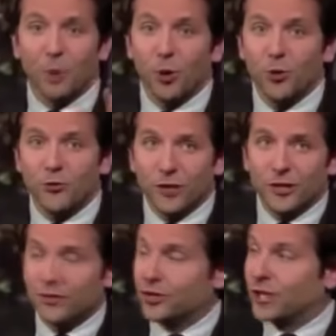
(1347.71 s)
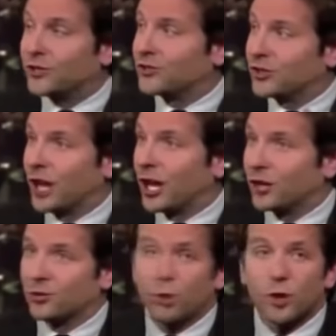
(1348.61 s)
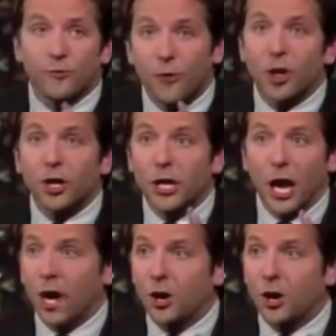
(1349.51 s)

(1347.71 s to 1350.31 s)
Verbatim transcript: great, great movie. Jason Sudeikis. What a funny